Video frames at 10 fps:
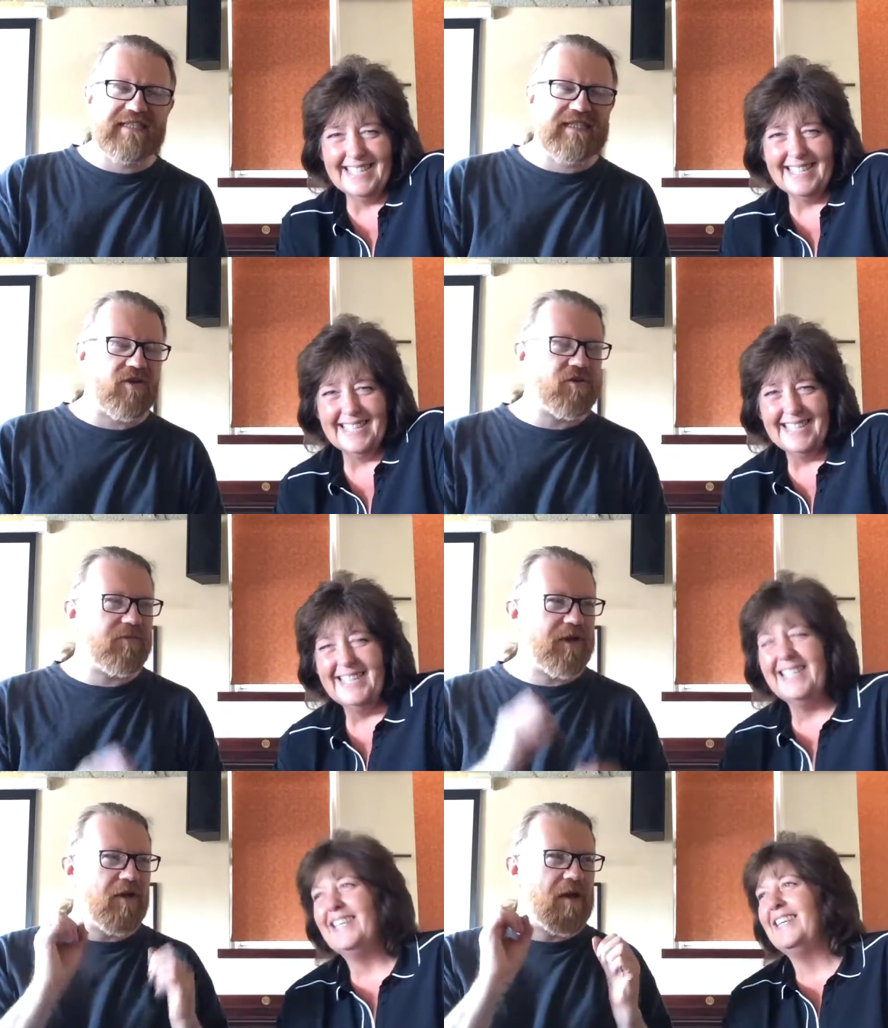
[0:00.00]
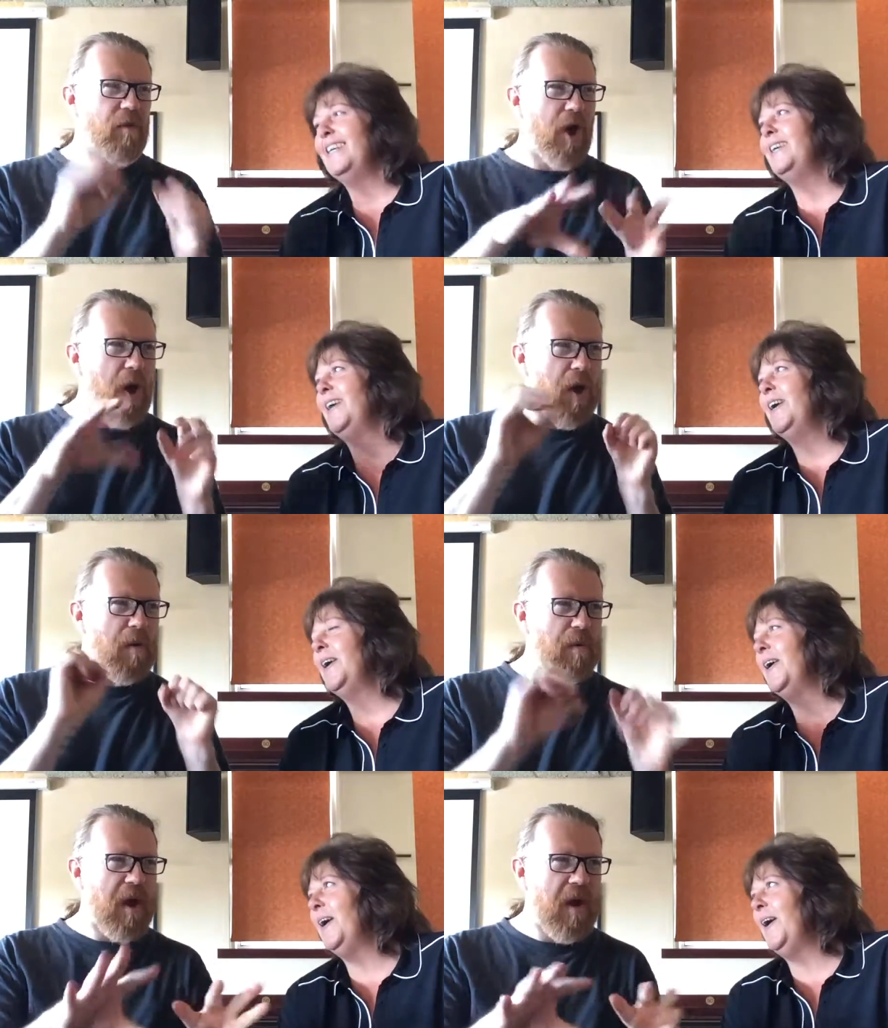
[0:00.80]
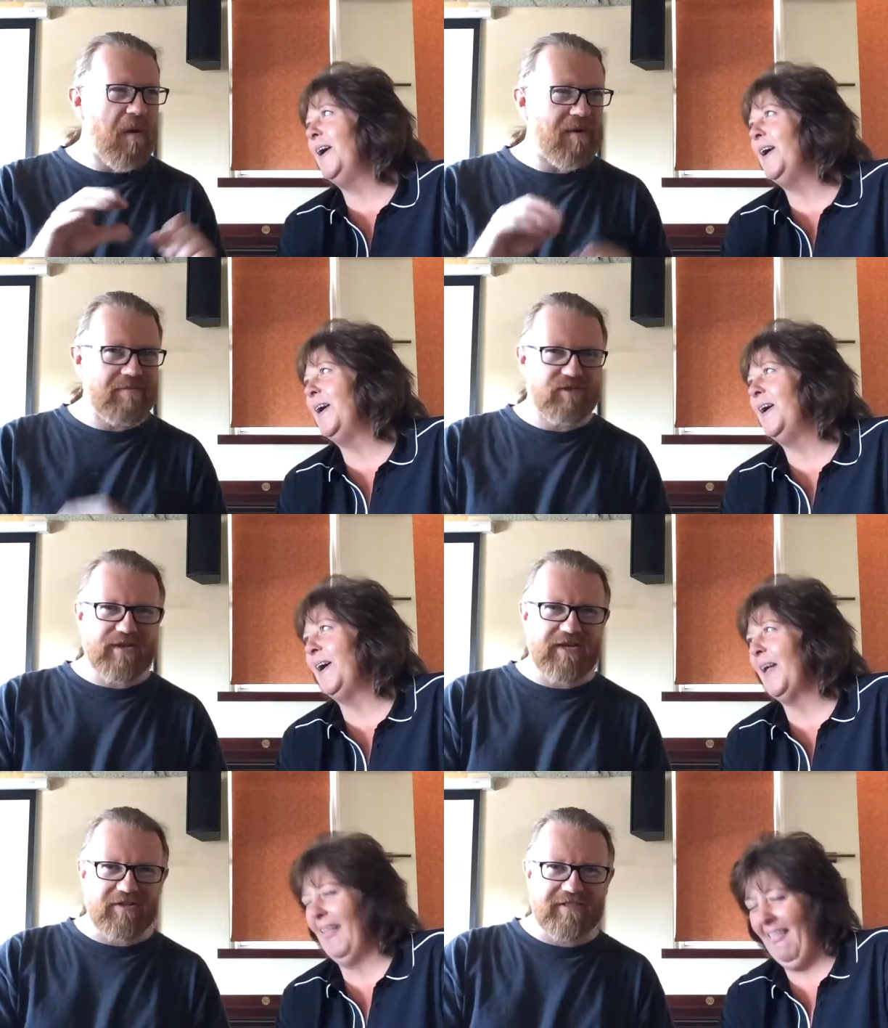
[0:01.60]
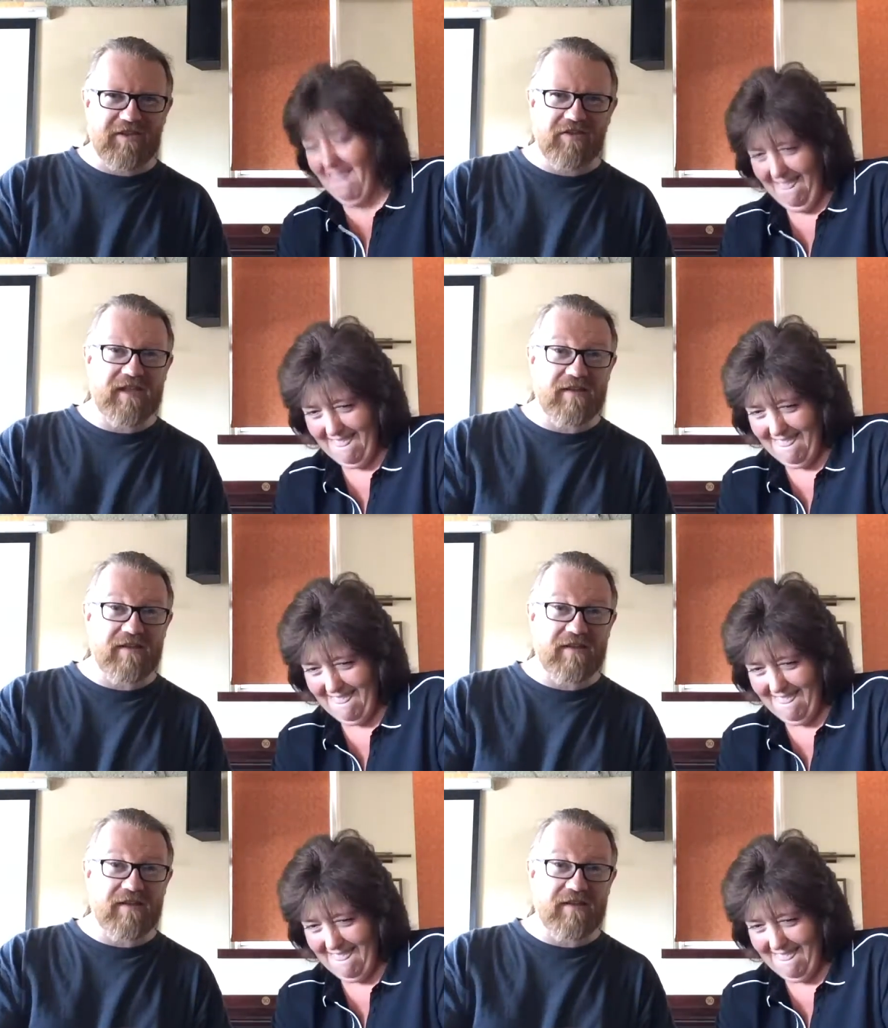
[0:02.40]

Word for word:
Speaker 1: the songs she'll be going, woo, woo, in between all the songs.